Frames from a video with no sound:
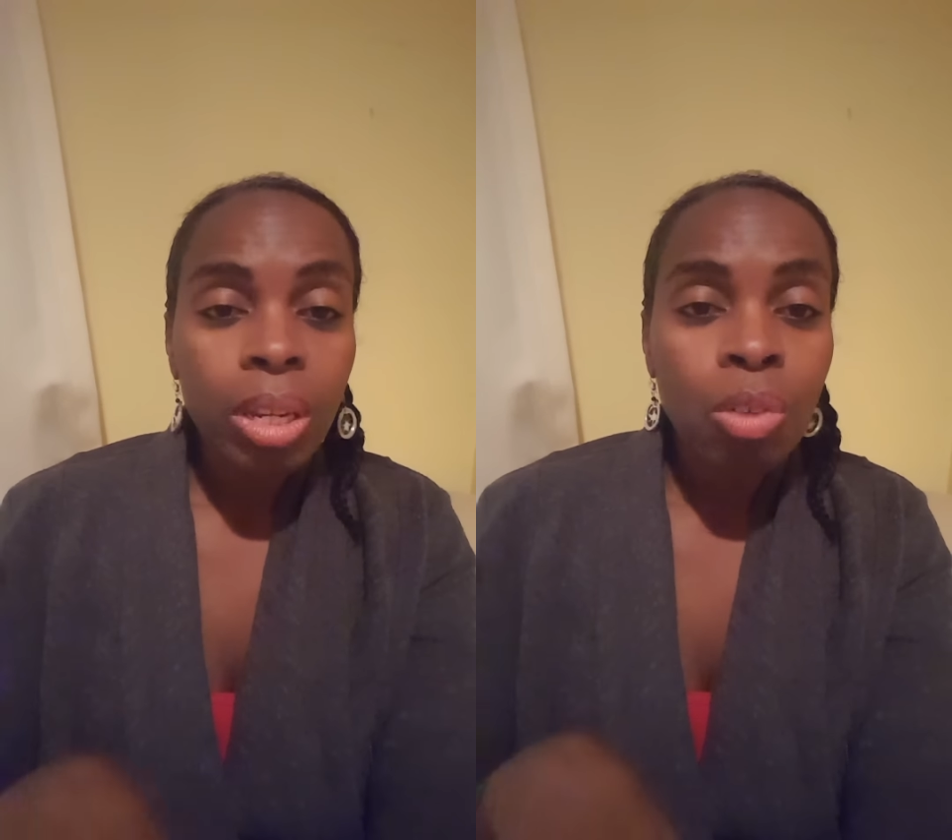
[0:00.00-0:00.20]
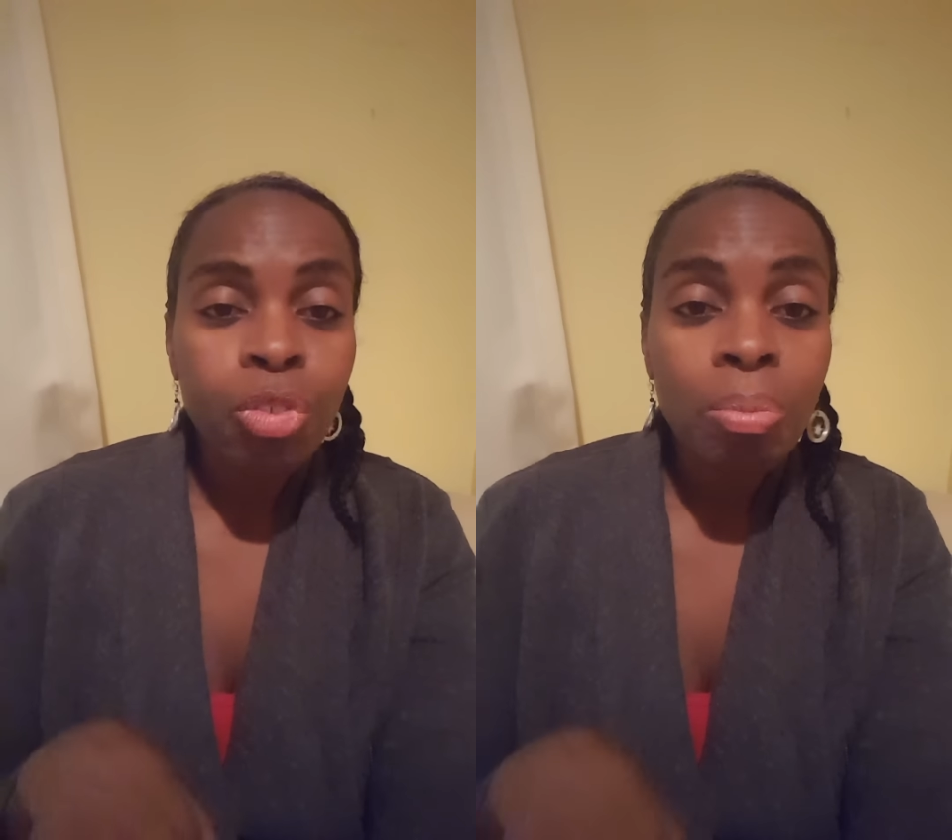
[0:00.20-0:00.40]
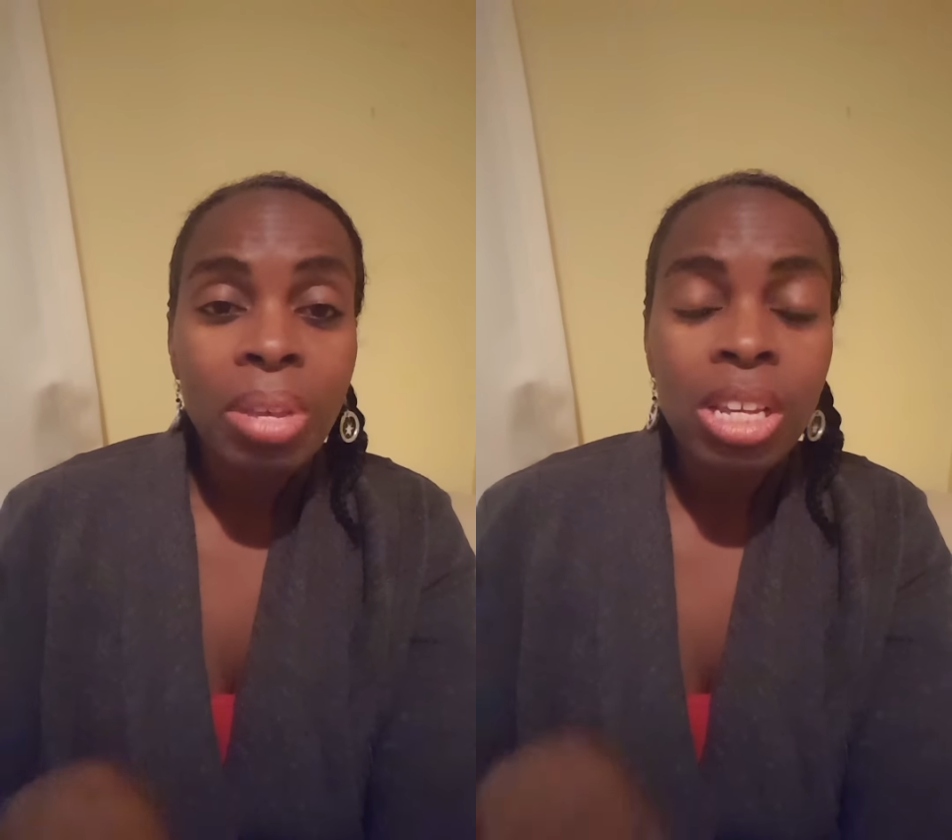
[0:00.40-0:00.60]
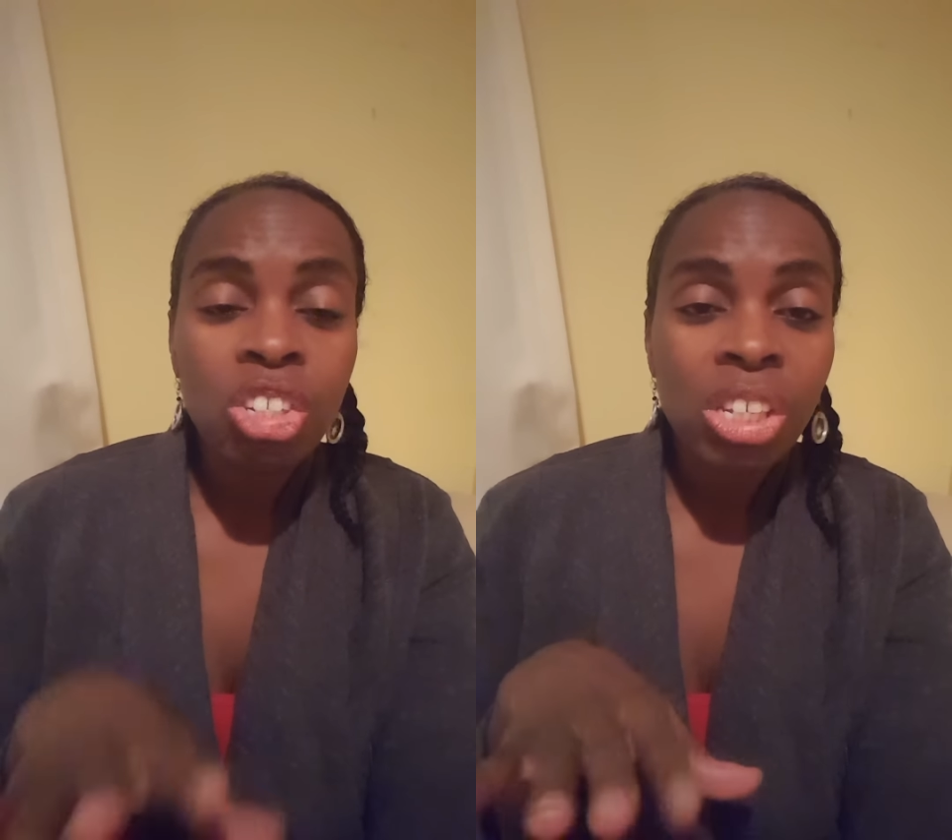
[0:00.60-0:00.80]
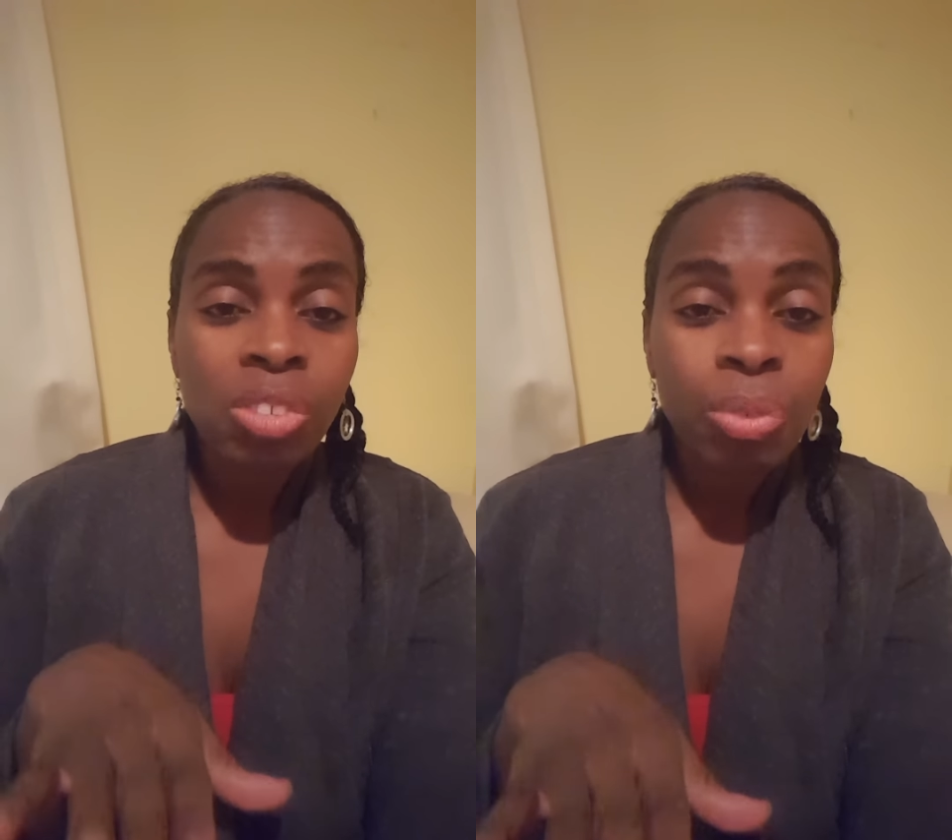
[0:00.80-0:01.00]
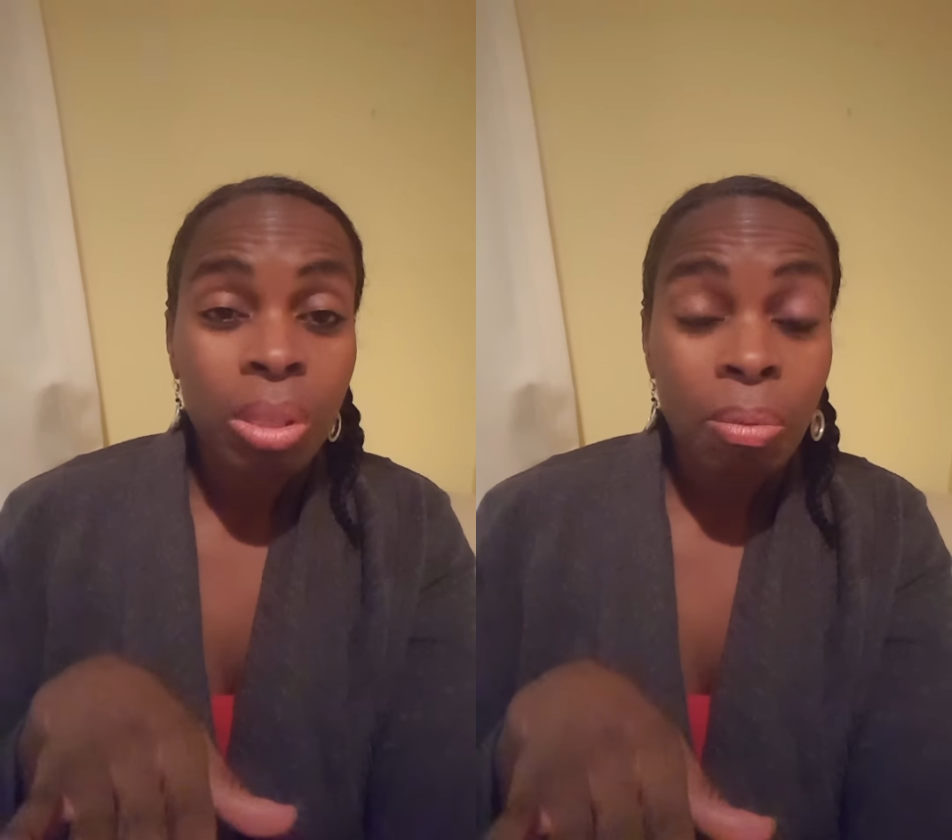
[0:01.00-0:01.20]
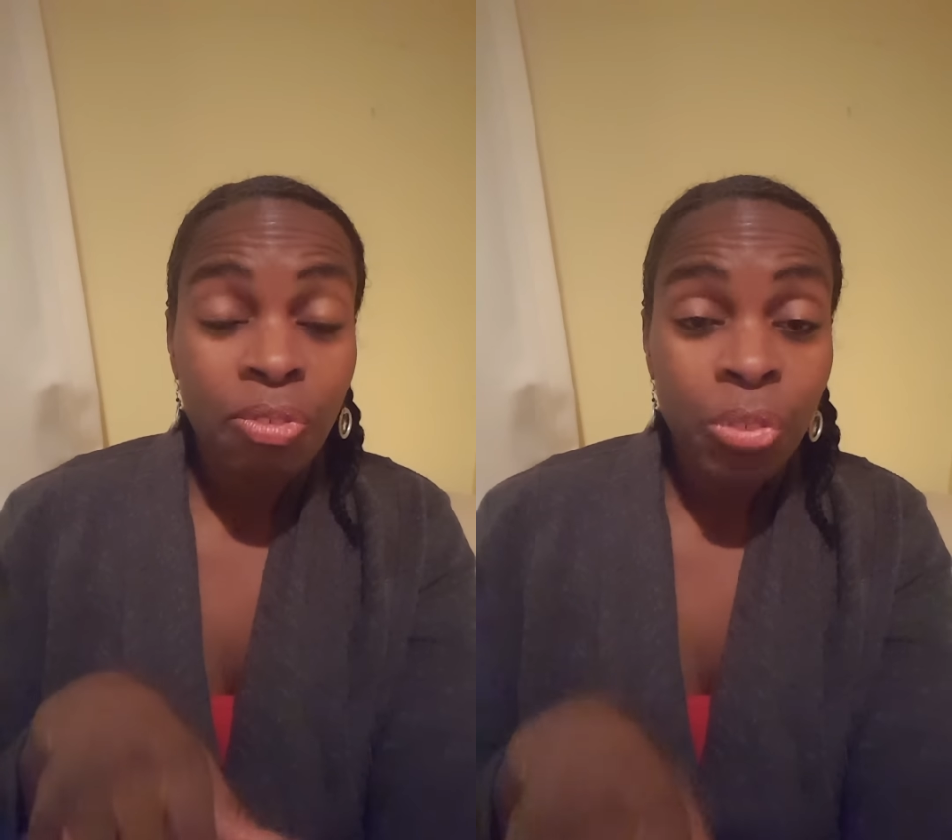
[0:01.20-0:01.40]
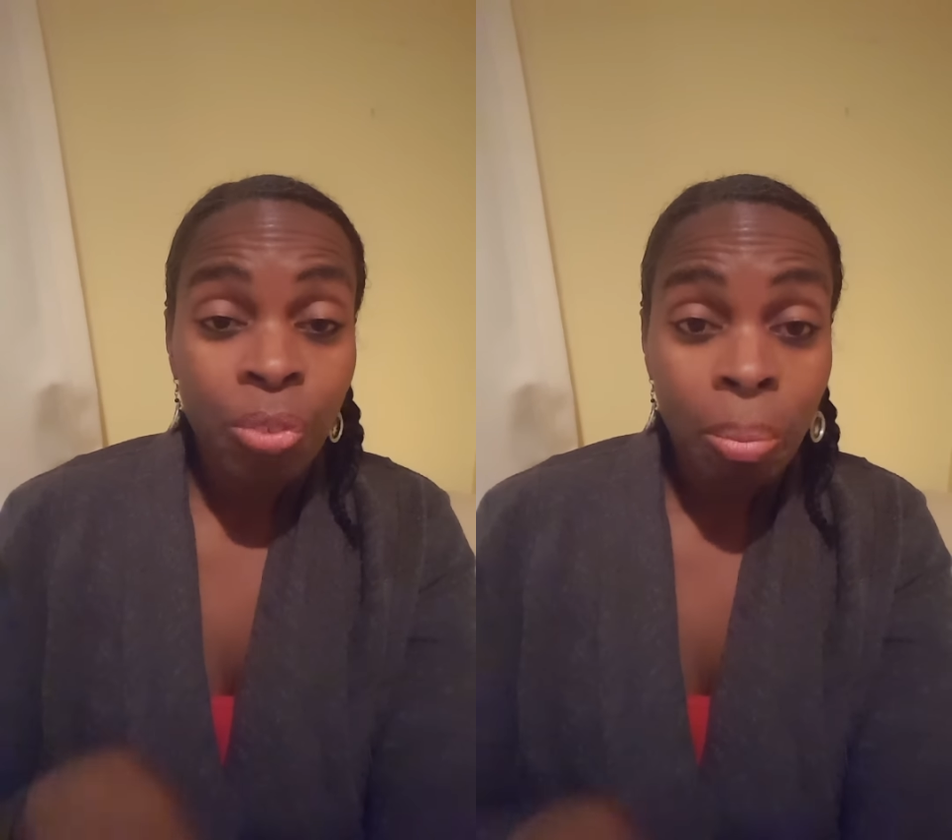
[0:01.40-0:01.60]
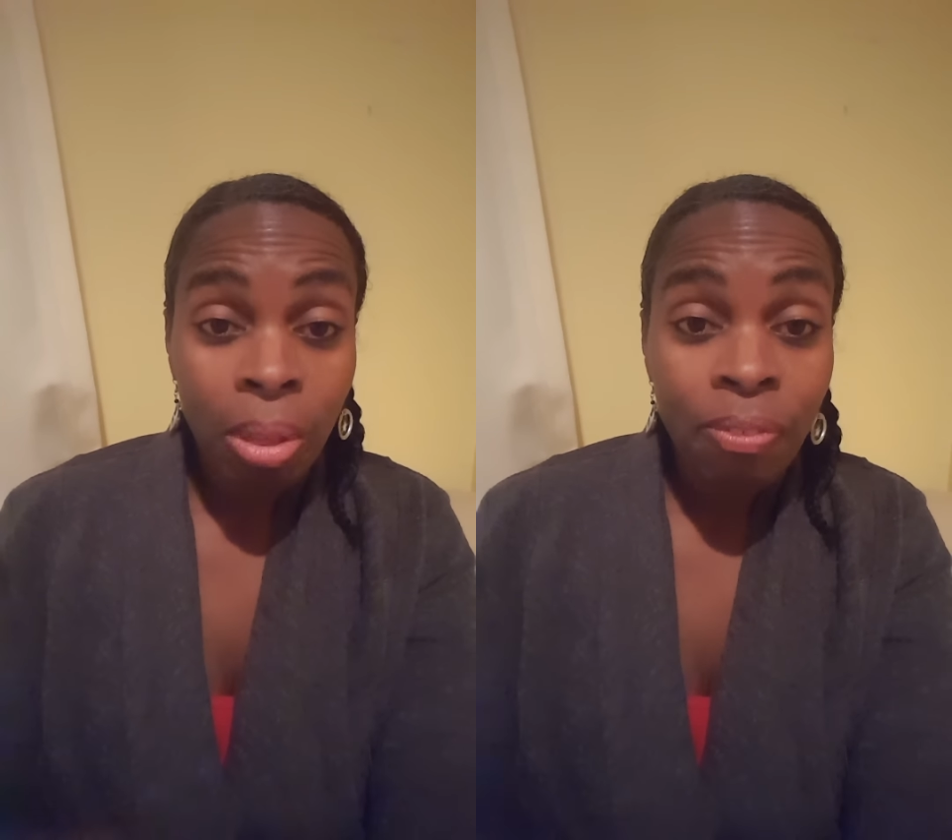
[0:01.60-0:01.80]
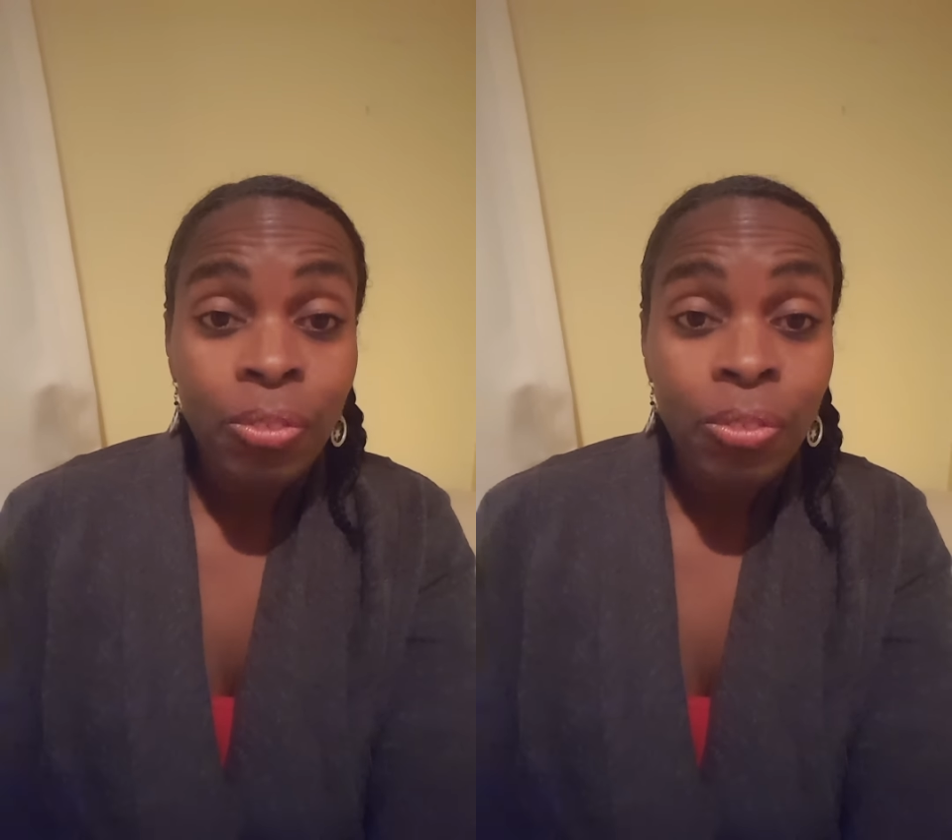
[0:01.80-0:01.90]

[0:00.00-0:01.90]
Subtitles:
For me, just from the